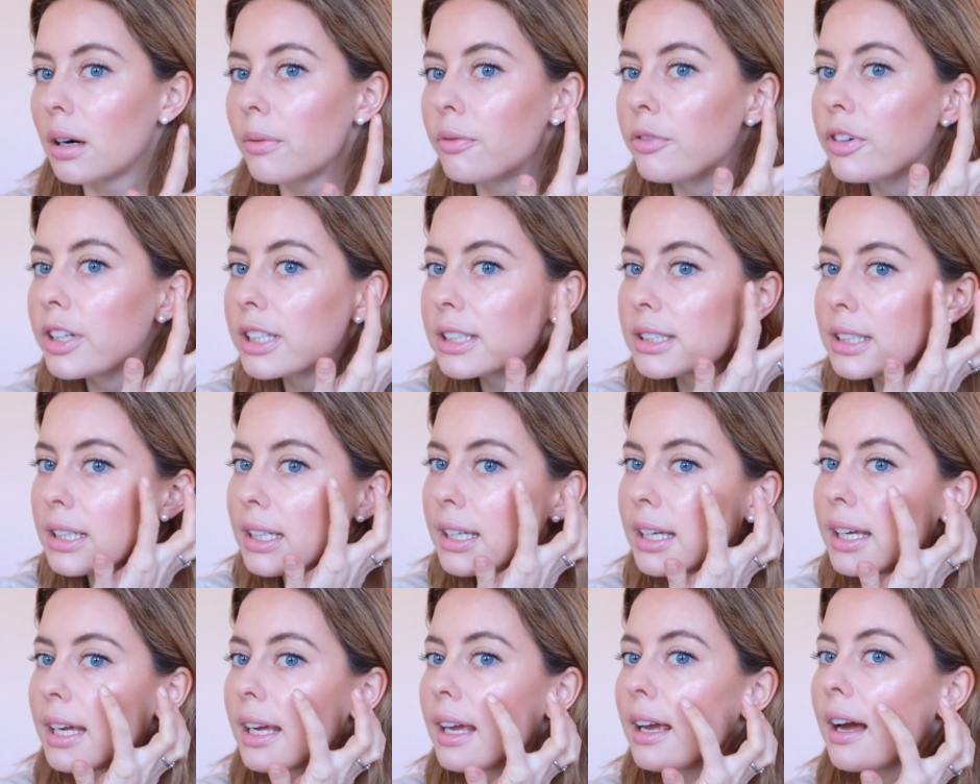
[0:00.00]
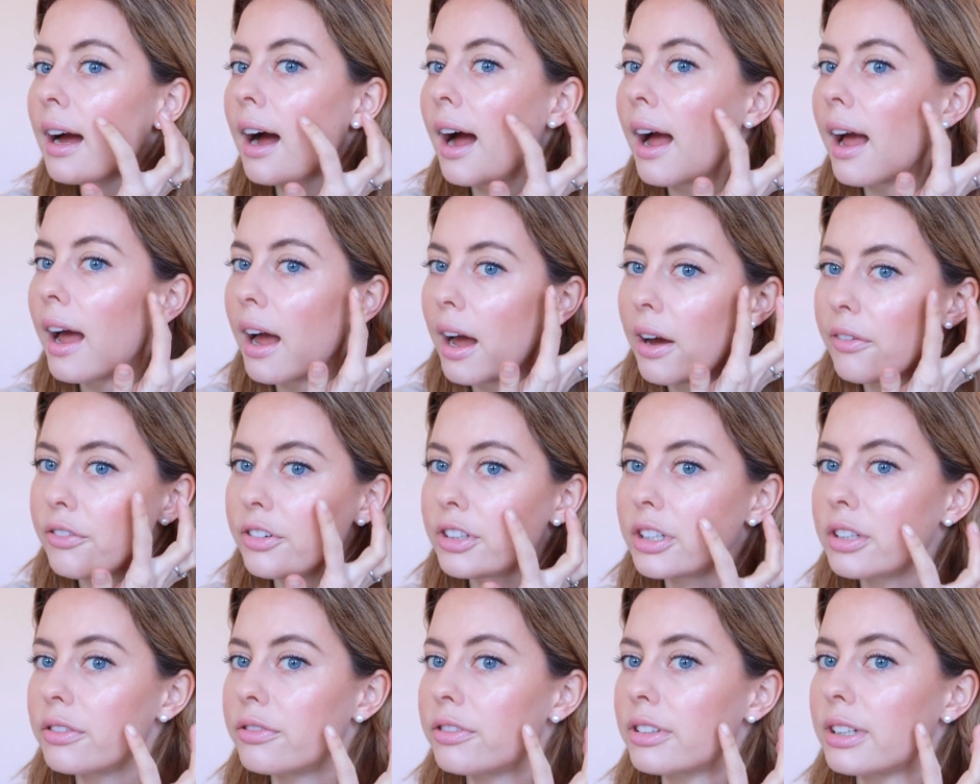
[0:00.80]
Obviously here I have
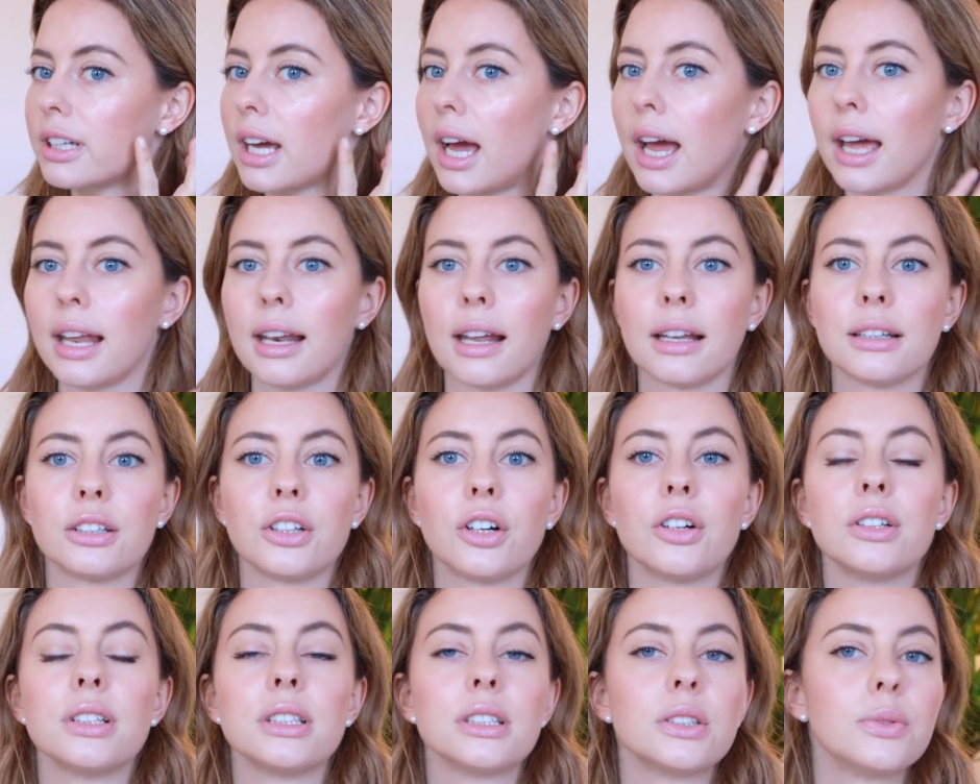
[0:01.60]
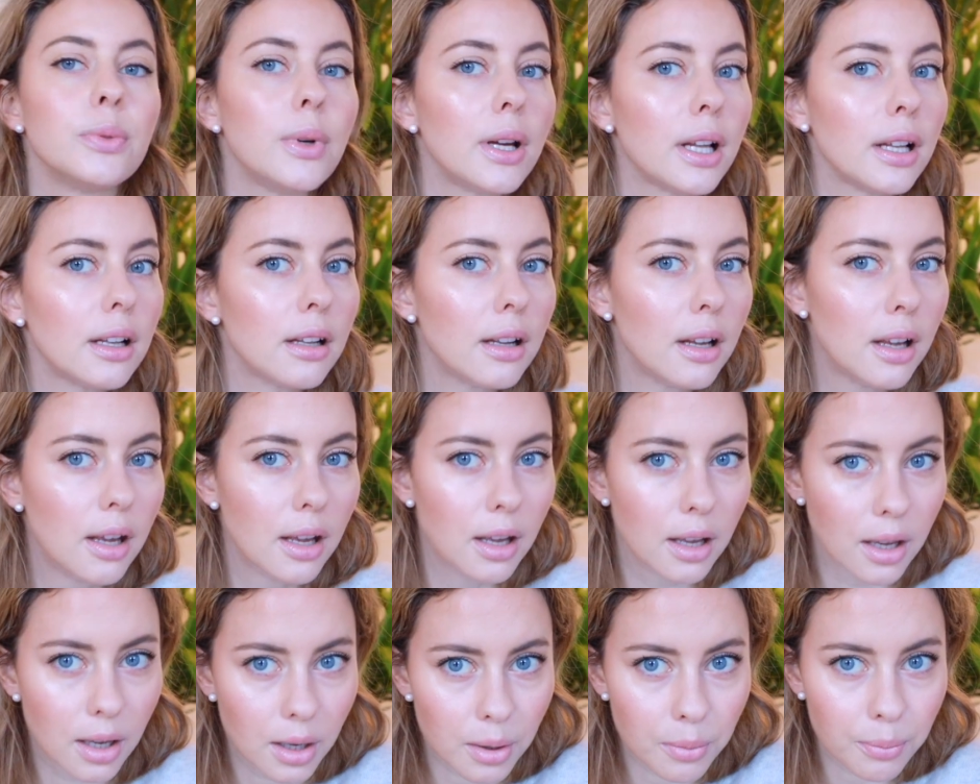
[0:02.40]
a different highlighter on as well,
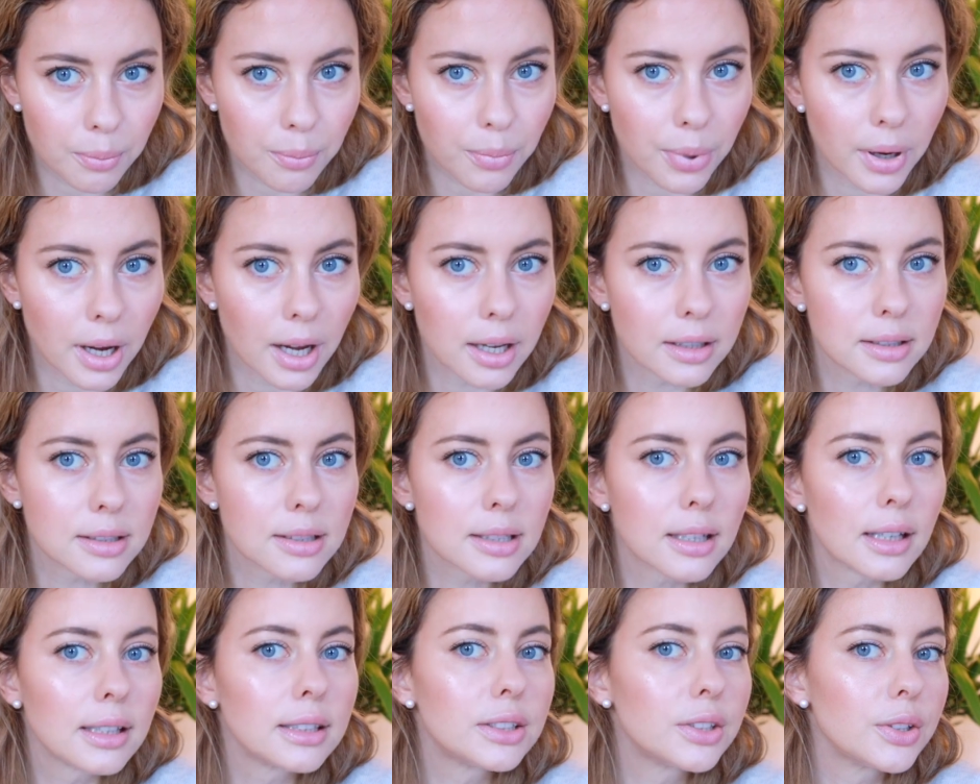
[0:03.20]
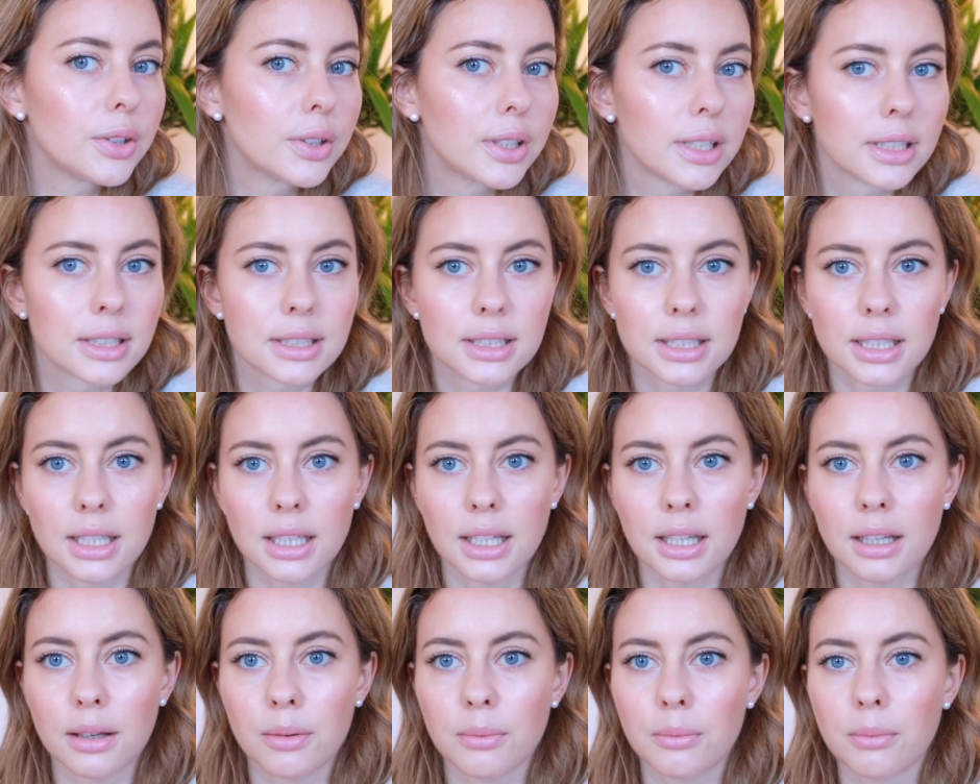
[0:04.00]
but as you can
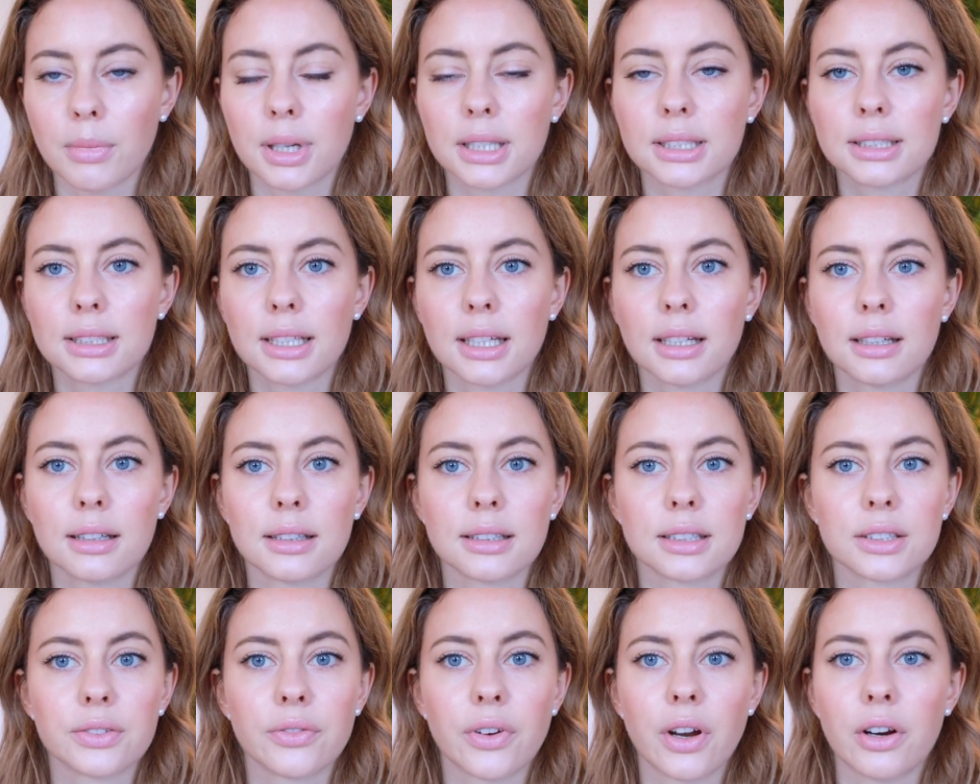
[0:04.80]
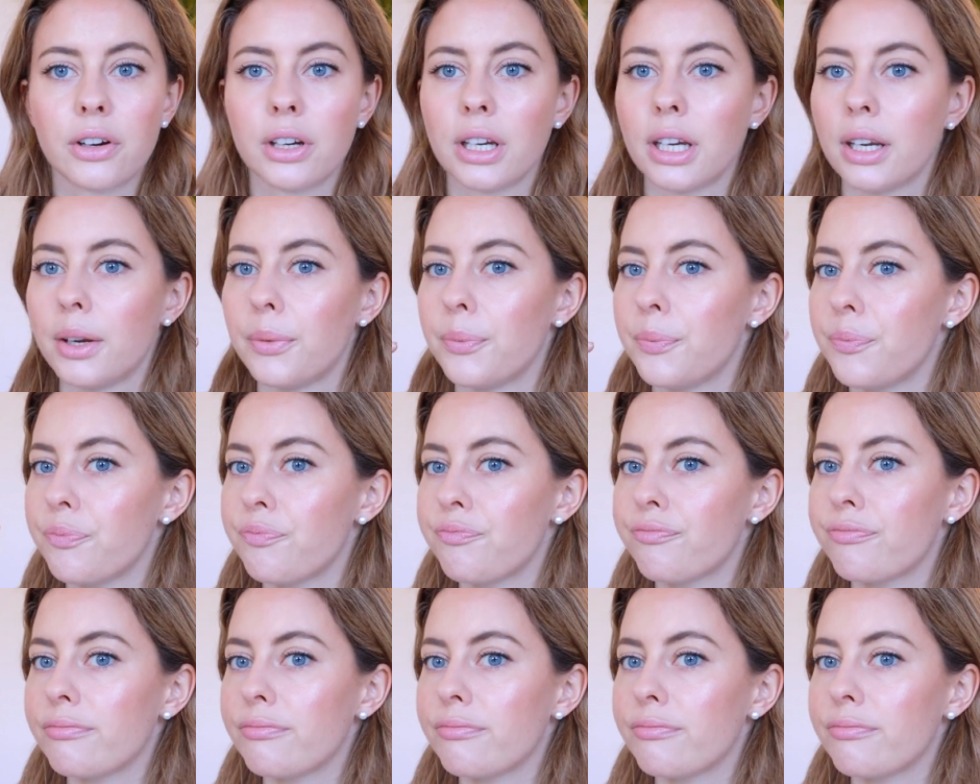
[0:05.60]
see, my skin is very,